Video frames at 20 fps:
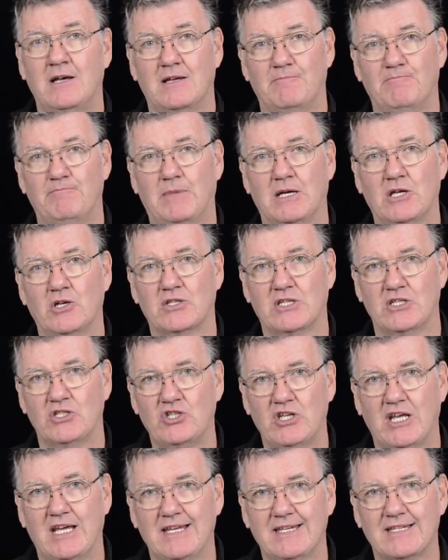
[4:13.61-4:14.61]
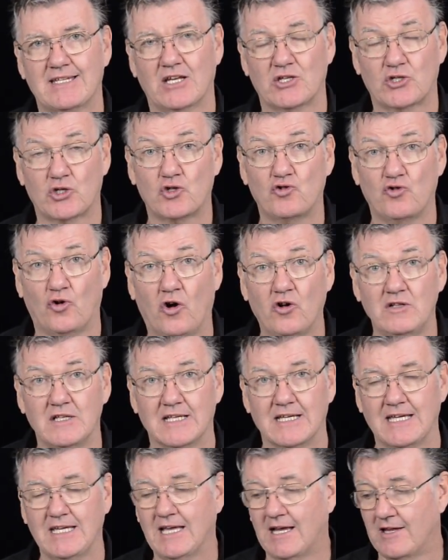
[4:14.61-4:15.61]
May I suggest
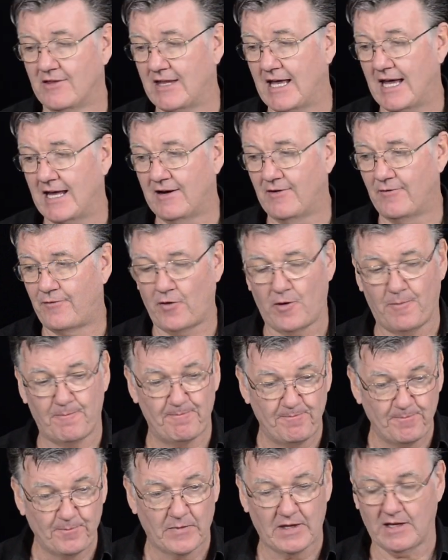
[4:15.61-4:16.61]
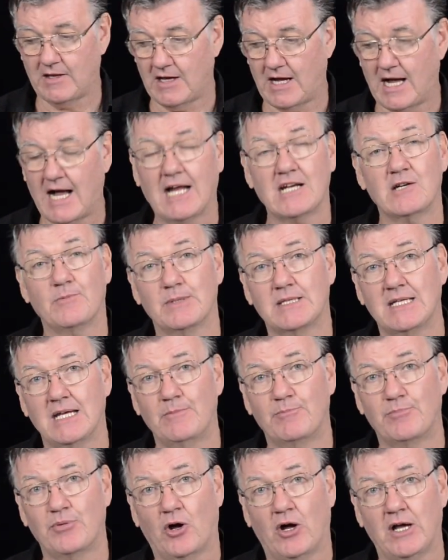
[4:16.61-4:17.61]
strongly that from
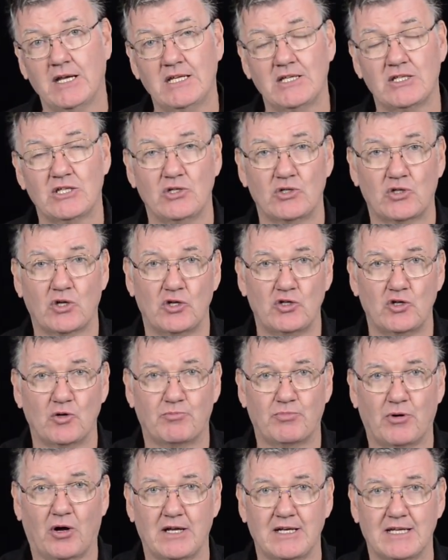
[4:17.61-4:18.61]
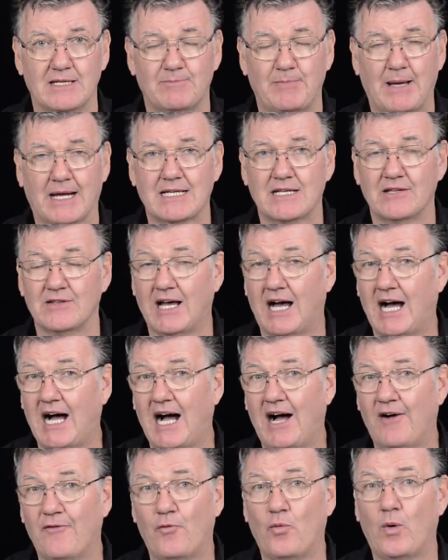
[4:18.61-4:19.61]
100% brightness you turn your brightness back to the
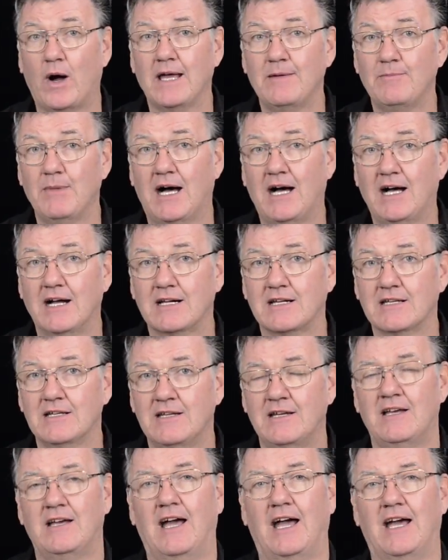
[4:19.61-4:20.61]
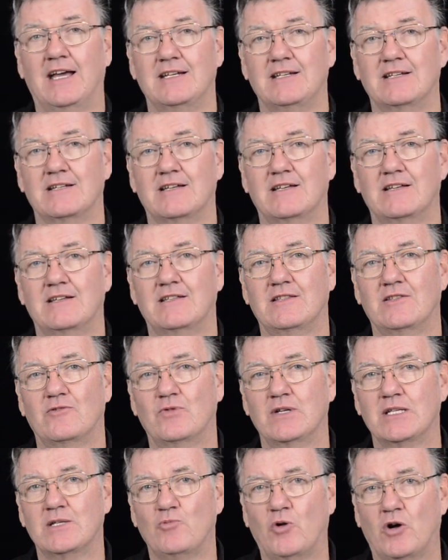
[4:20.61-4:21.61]
halfway mark, and the
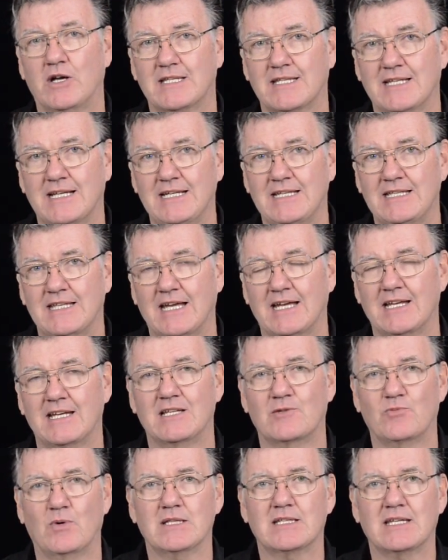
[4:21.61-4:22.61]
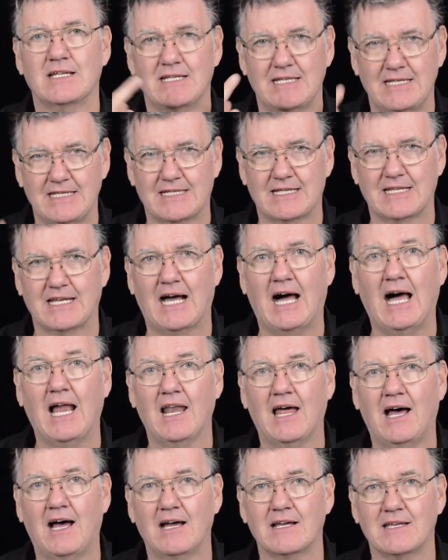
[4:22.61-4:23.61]
reason why I say that is once it is
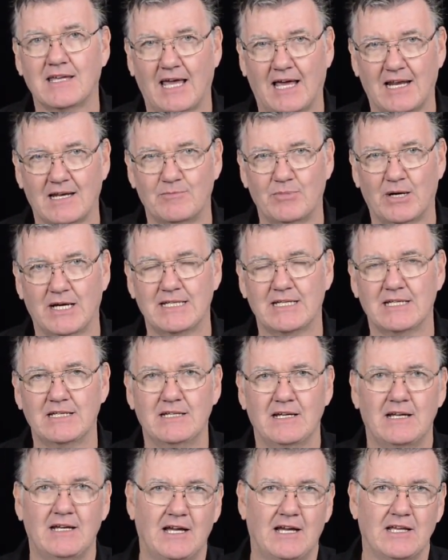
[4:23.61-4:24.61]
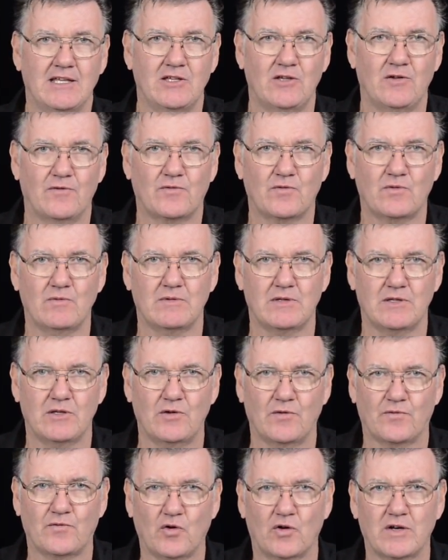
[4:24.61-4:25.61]
color calibrated,
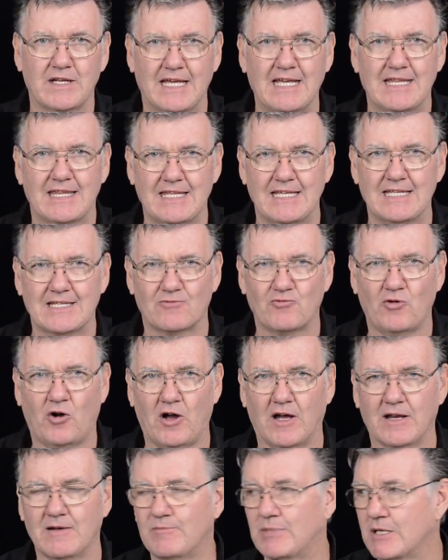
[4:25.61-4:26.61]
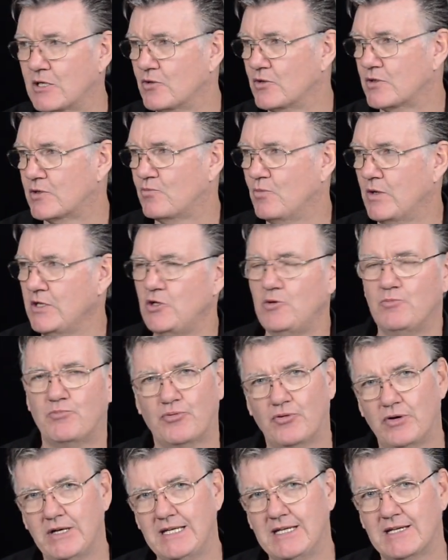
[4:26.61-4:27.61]
you've got to get this right, because when you
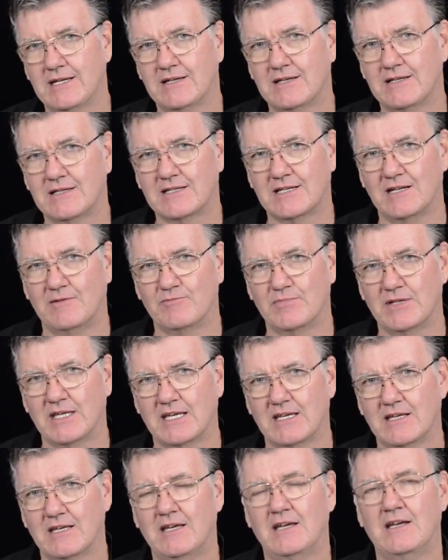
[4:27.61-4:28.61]
print something,